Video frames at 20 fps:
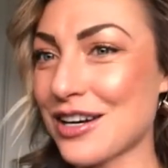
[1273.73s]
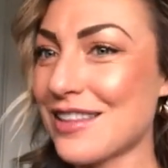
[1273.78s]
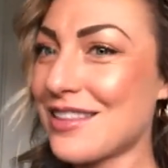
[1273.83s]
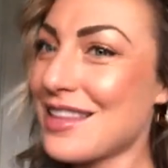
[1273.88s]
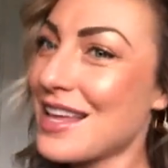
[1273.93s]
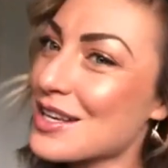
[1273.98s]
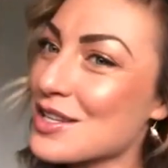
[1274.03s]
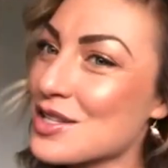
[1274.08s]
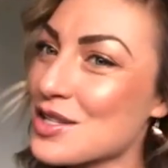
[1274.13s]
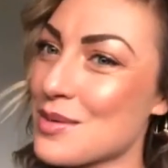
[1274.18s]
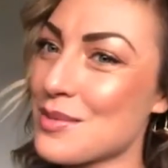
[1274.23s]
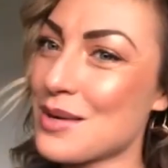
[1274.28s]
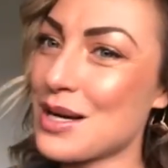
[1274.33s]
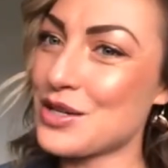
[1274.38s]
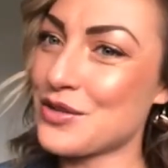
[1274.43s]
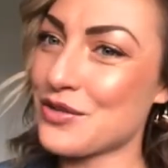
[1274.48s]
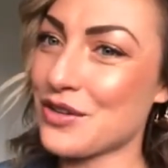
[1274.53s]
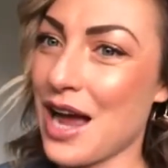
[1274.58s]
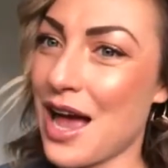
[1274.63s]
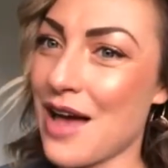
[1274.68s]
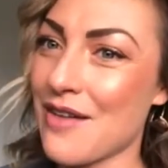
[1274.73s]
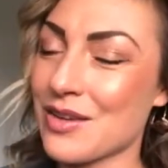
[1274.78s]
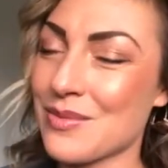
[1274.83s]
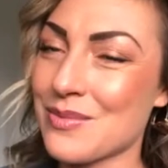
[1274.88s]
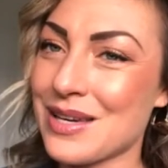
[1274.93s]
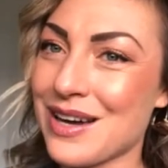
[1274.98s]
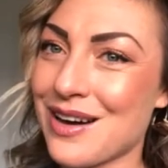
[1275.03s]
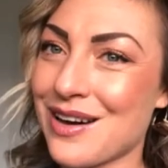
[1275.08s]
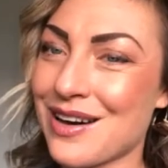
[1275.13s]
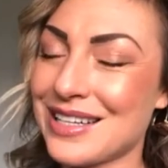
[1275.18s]
Thanks so much for having me
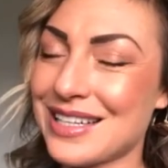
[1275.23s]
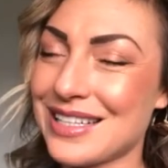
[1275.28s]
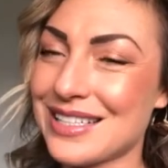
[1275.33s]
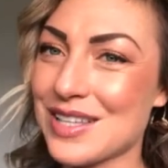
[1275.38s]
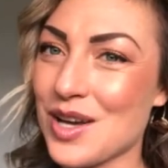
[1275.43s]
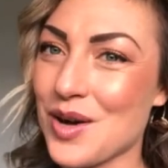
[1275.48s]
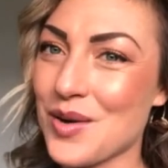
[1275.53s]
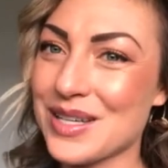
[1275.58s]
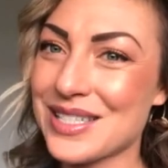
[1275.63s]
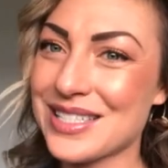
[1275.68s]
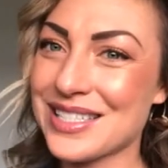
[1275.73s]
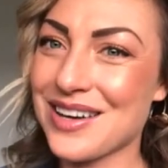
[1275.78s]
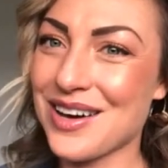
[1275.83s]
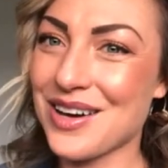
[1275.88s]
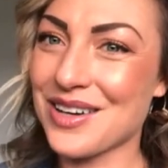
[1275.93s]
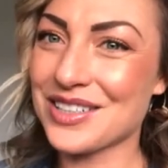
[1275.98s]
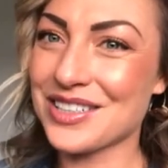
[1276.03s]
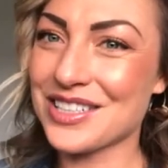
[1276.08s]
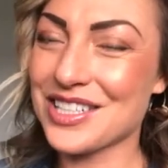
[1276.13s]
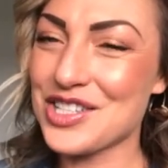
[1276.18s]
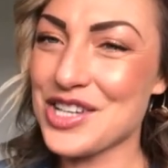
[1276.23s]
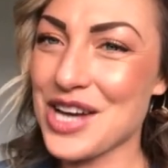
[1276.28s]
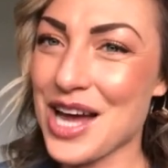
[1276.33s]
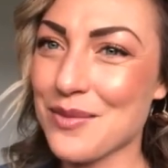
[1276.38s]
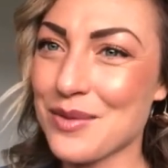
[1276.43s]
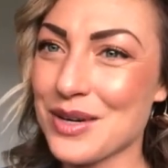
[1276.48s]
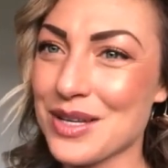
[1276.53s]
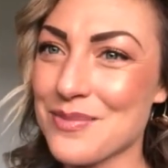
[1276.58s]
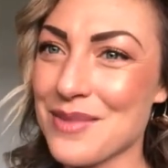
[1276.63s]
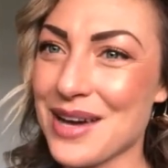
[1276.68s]
on. It's always an honor to chat with